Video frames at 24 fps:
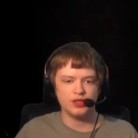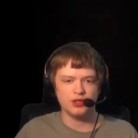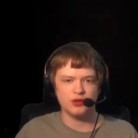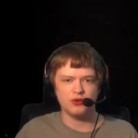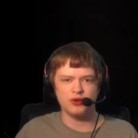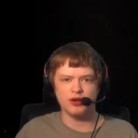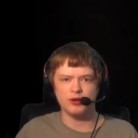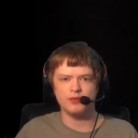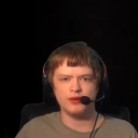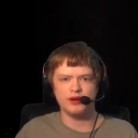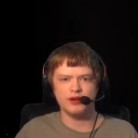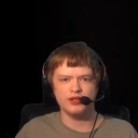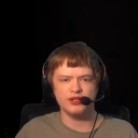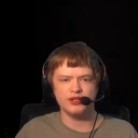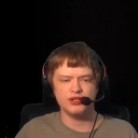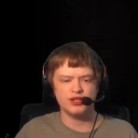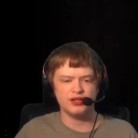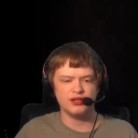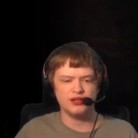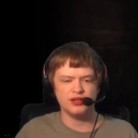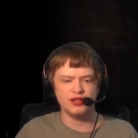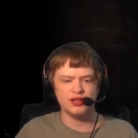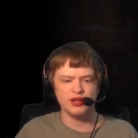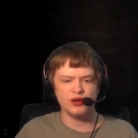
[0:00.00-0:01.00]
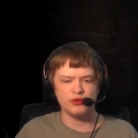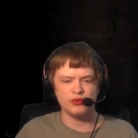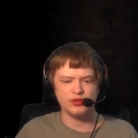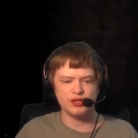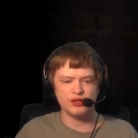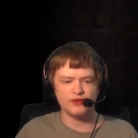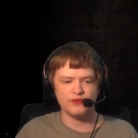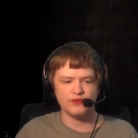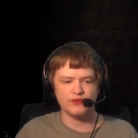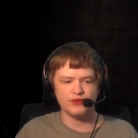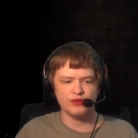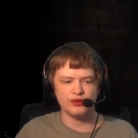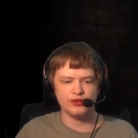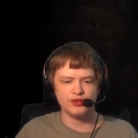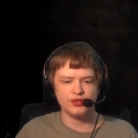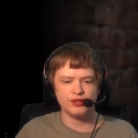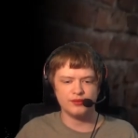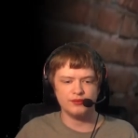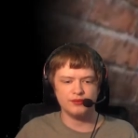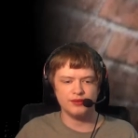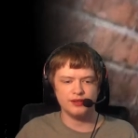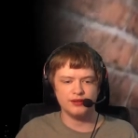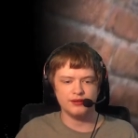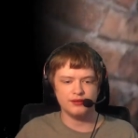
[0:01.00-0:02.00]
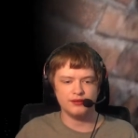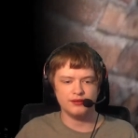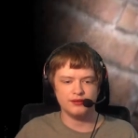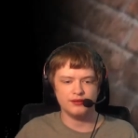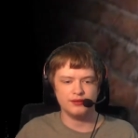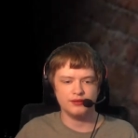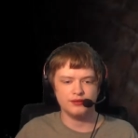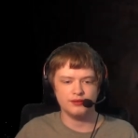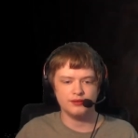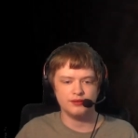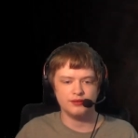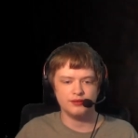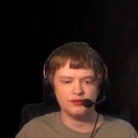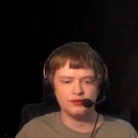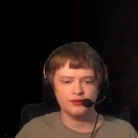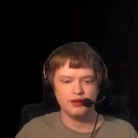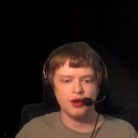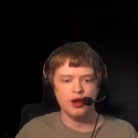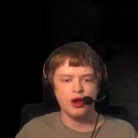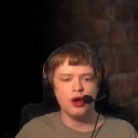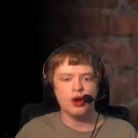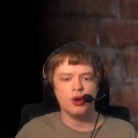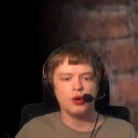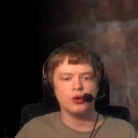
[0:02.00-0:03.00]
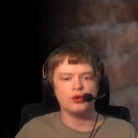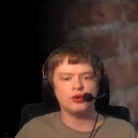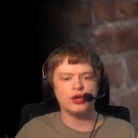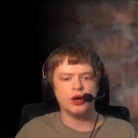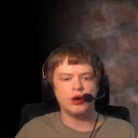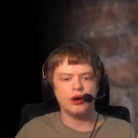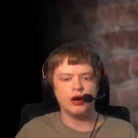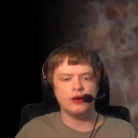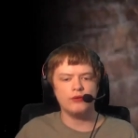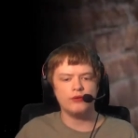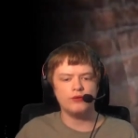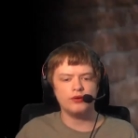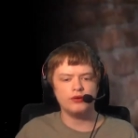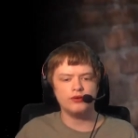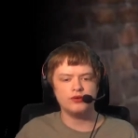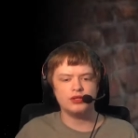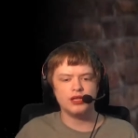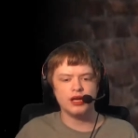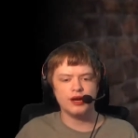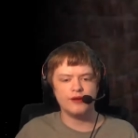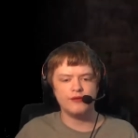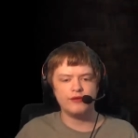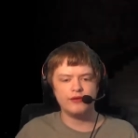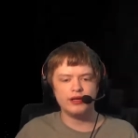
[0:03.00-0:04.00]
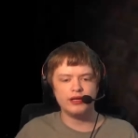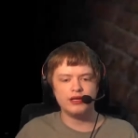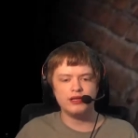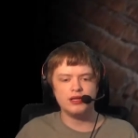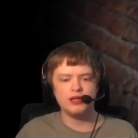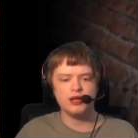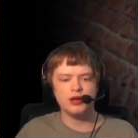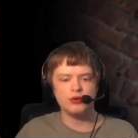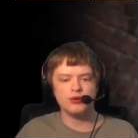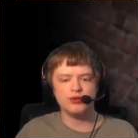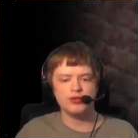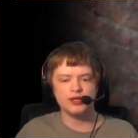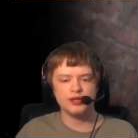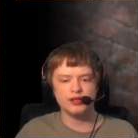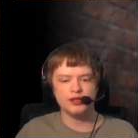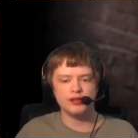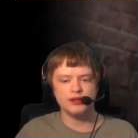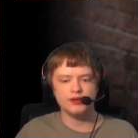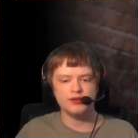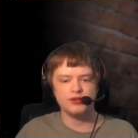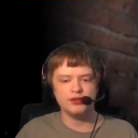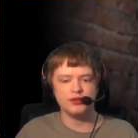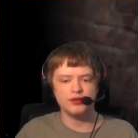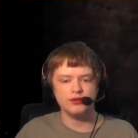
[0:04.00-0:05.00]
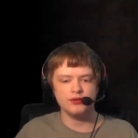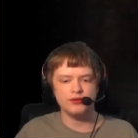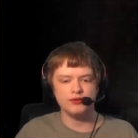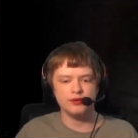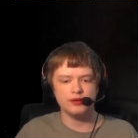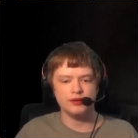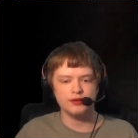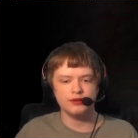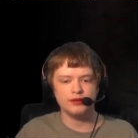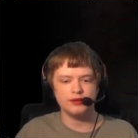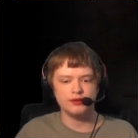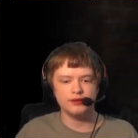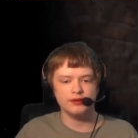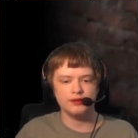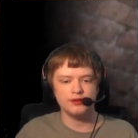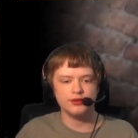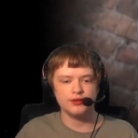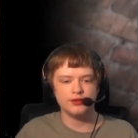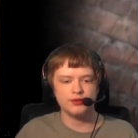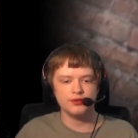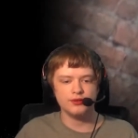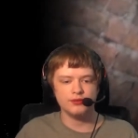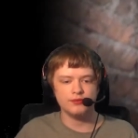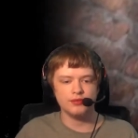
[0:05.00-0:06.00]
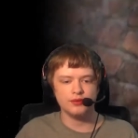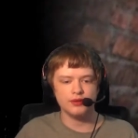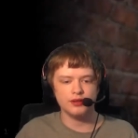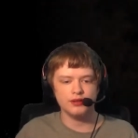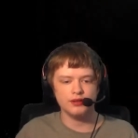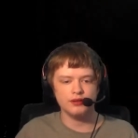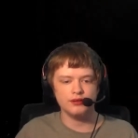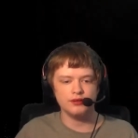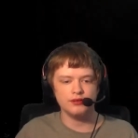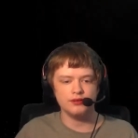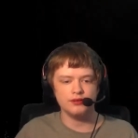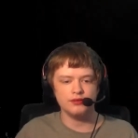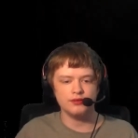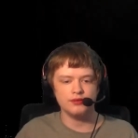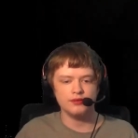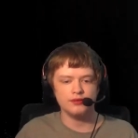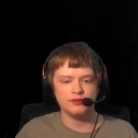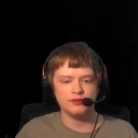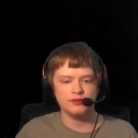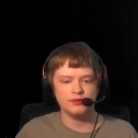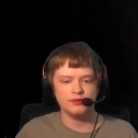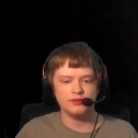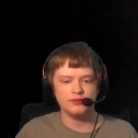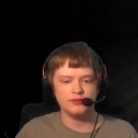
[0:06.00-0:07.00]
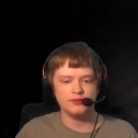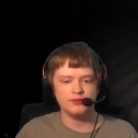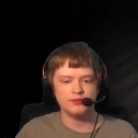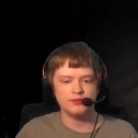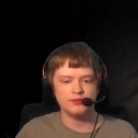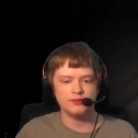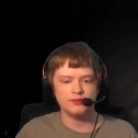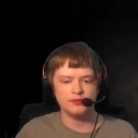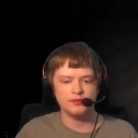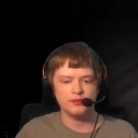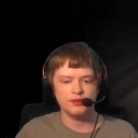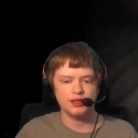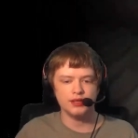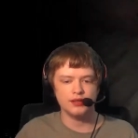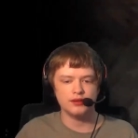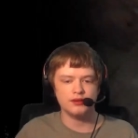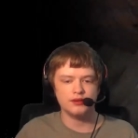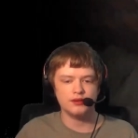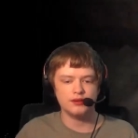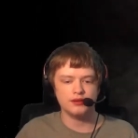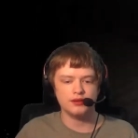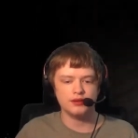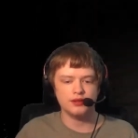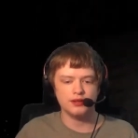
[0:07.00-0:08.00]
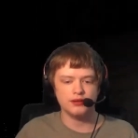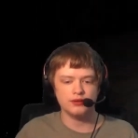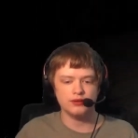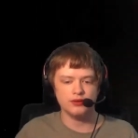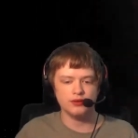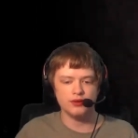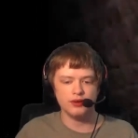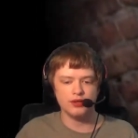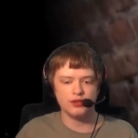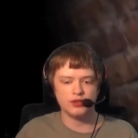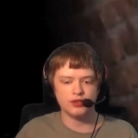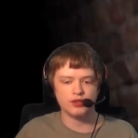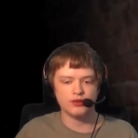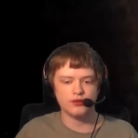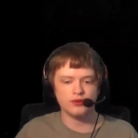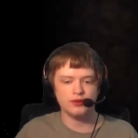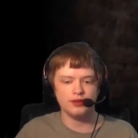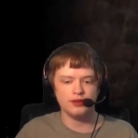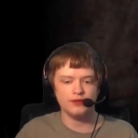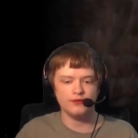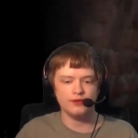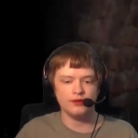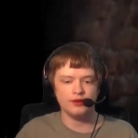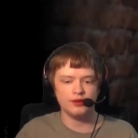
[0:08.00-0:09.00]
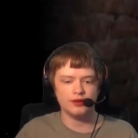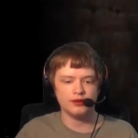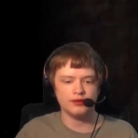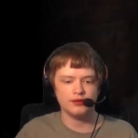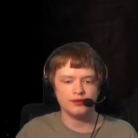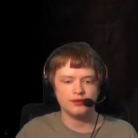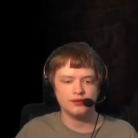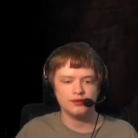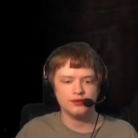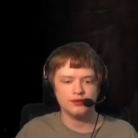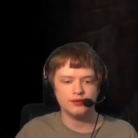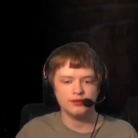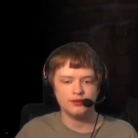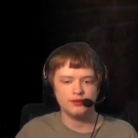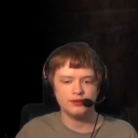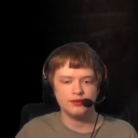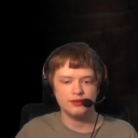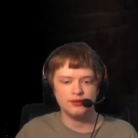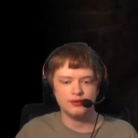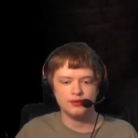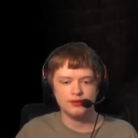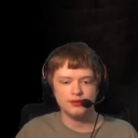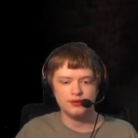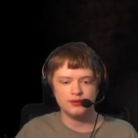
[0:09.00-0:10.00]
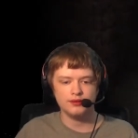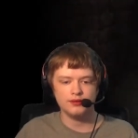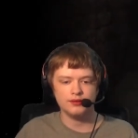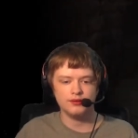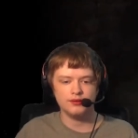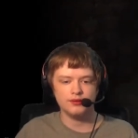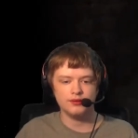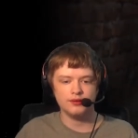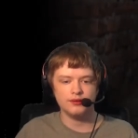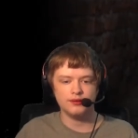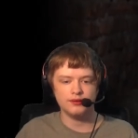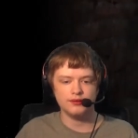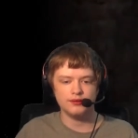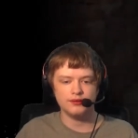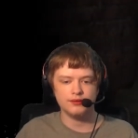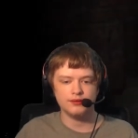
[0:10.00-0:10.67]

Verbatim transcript: or I probably just didn't notice at first, I mean. No, I would definitely notice that. That's new right there. That's brand new. That that dirty screen effect. Alright.